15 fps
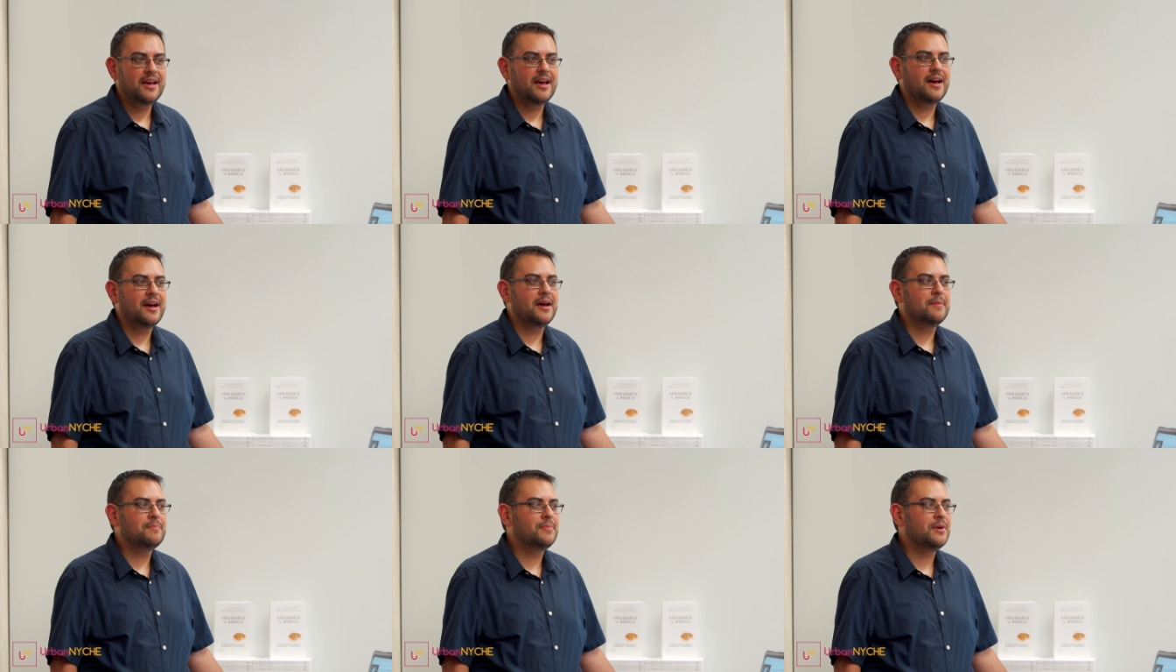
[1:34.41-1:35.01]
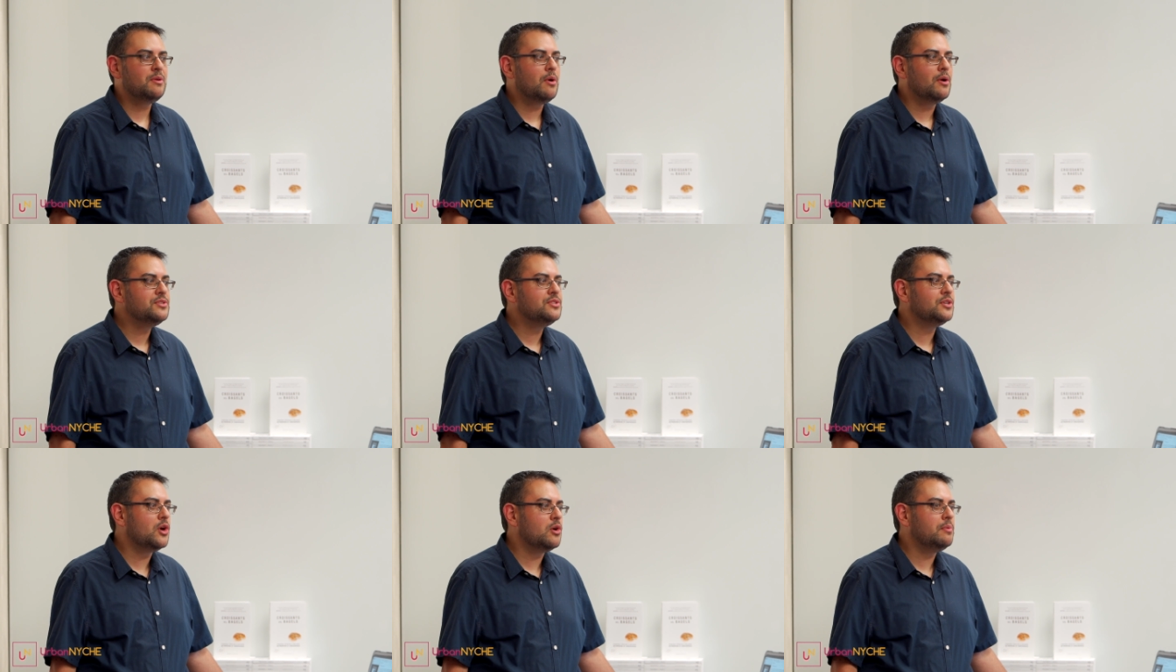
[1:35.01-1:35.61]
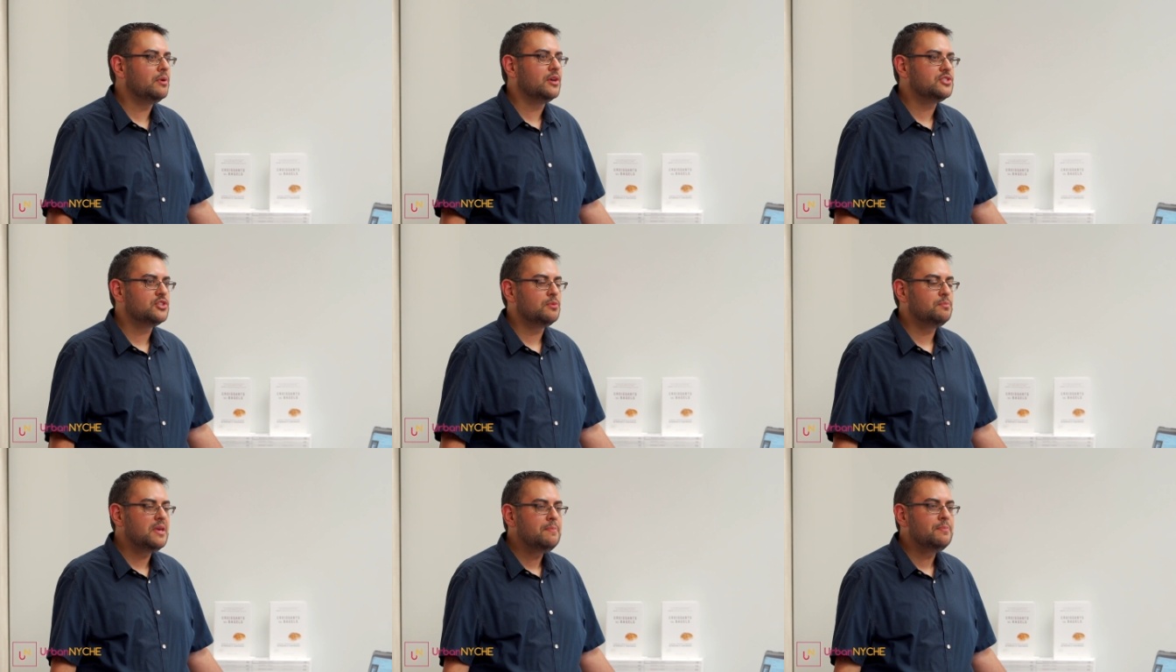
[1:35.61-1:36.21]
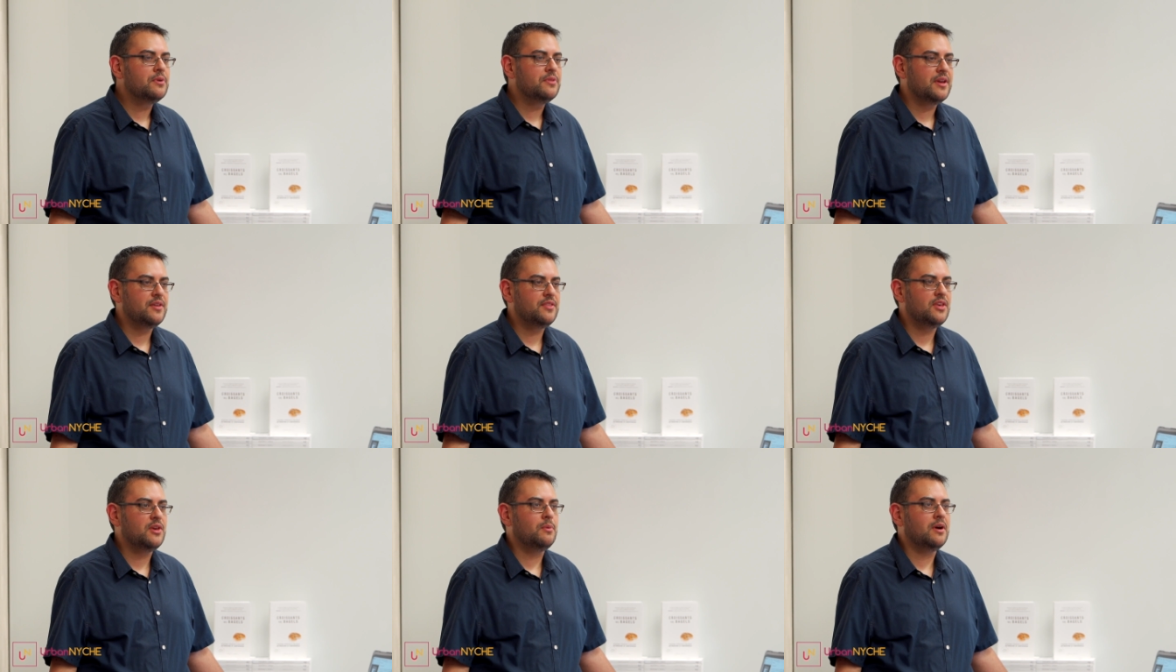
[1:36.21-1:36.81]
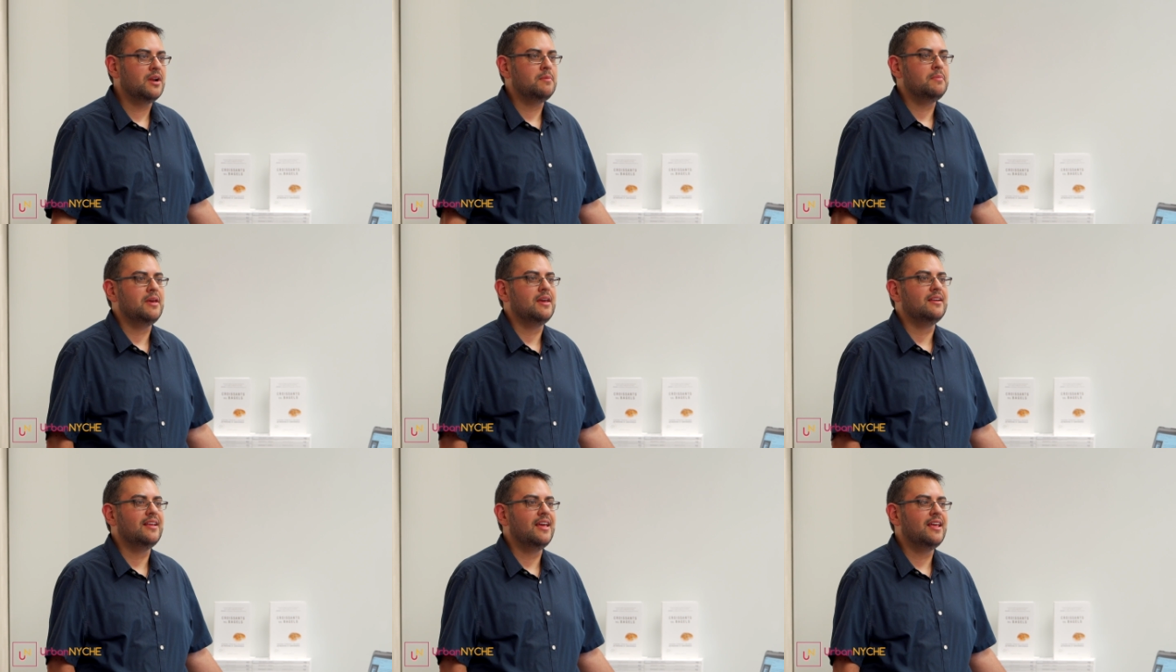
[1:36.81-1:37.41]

uh, but you also go because there are people there that you want to meet.